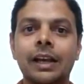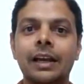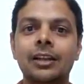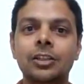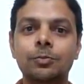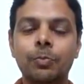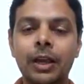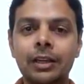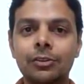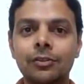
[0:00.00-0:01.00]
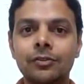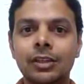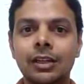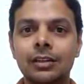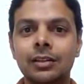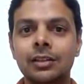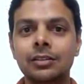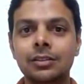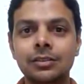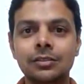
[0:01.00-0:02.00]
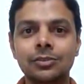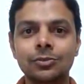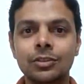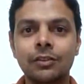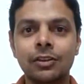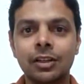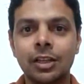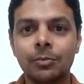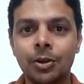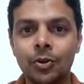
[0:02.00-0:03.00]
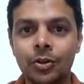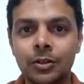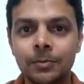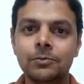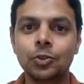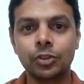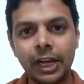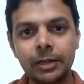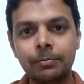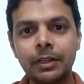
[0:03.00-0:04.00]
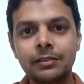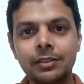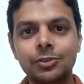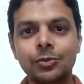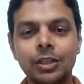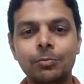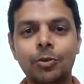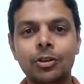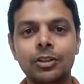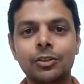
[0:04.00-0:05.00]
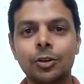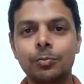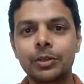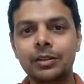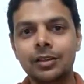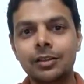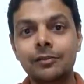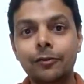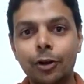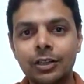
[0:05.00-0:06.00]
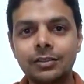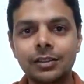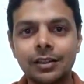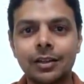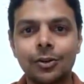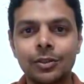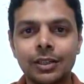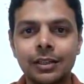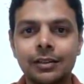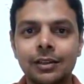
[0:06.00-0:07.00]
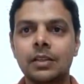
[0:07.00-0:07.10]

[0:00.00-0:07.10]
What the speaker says: and in spite of that, these issues never came out. So that brings us to an important topic, forensic accounting.